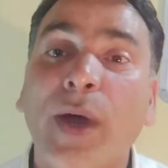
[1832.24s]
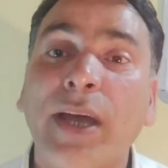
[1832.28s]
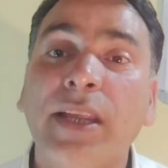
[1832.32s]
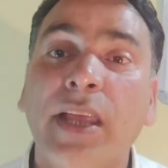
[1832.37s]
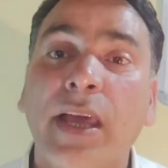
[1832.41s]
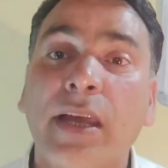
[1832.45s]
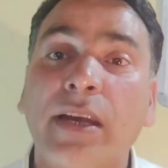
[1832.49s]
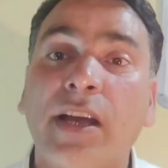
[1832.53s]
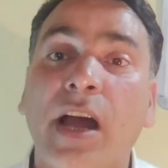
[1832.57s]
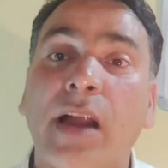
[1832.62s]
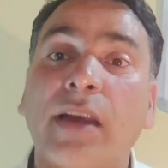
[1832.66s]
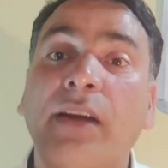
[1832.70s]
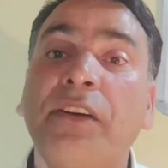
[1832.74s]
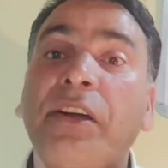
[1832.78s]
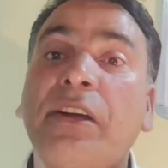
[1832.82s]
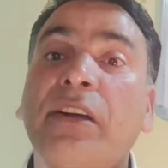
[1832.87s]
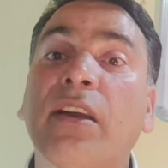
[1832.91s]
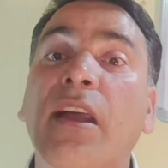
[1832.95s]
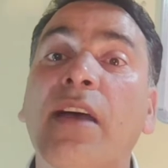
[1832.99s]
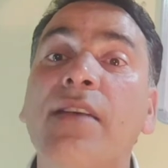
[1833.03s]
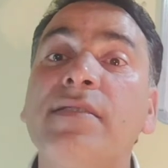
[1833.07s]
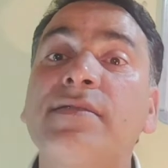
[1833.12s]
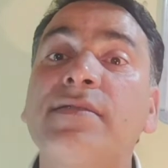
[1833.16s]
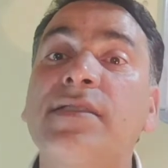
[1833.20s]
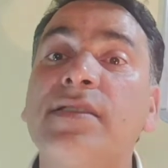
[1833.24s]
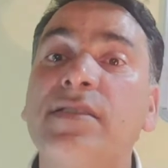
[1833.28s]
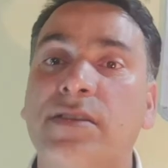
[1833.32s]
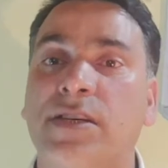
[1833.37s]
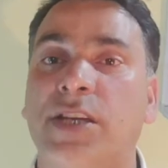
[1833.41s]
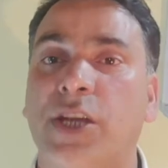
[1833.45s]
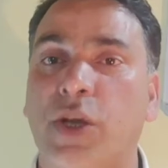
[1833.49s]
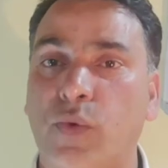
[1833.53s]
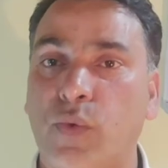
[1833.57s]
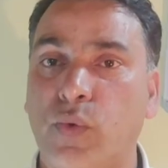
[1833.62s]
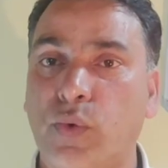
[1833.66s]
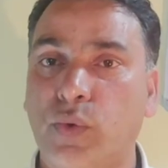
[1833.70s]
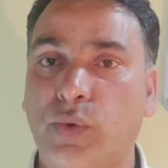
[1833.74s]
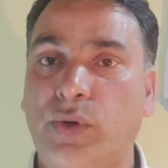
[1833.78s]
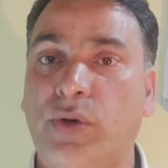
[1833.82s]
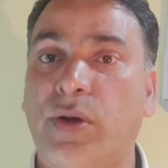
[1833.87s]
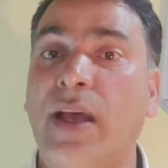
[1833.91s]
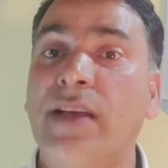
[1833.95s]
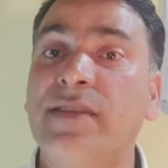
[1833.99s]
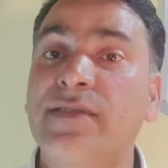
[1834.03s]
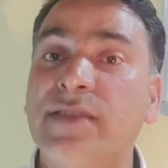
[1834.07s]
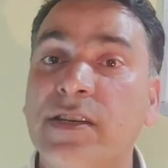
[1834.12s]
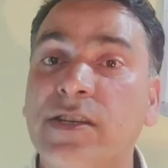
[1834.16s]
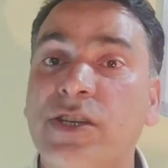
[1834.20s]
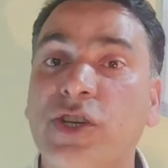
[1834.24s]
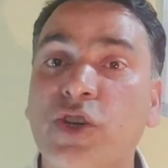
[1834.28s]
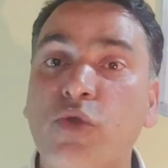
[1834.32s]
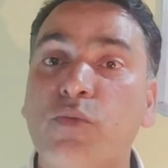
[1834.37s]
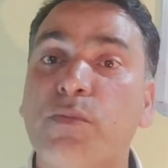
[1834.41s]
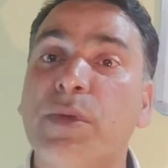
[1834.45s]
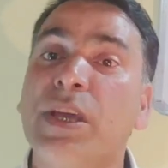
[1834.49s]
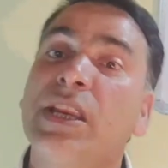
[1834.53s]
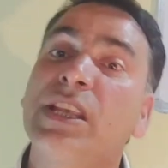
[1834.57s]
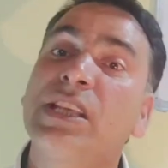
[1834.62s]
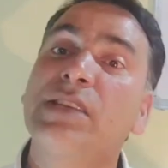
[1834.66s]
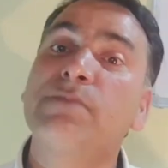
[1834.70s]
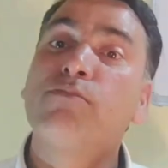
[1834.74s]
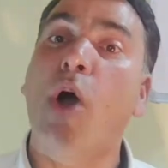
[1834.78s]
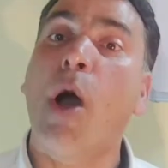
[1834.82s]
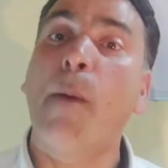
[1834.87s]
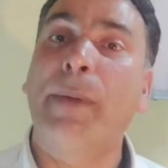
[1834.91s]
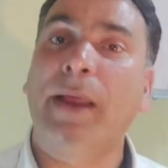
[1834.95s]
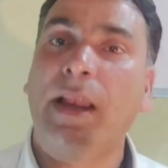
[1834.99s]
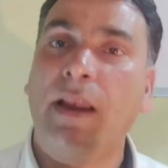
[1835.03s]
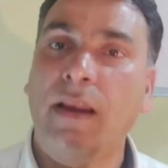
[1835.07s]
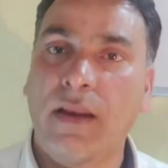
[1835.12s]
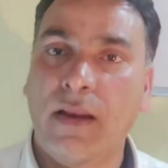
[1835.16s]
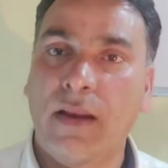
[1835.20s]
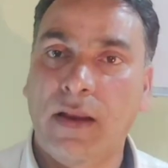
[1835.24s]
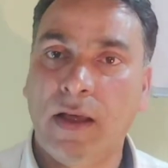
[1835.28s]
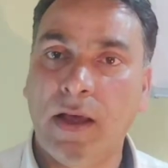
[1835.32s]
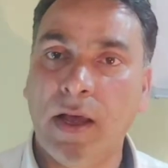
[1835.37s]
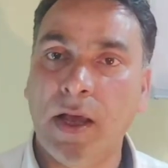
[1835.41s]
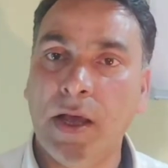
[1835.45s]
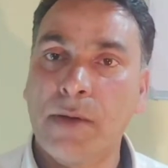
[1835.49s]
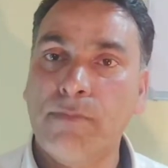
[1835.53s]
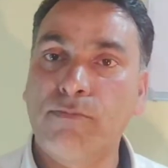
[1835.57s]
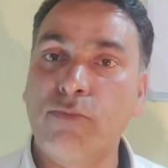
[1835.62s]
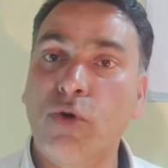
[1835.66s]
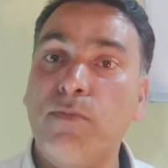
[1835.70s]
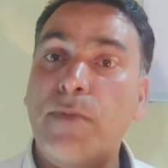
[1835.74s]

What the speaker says: That's why they are called transitive. Transitive means mobile.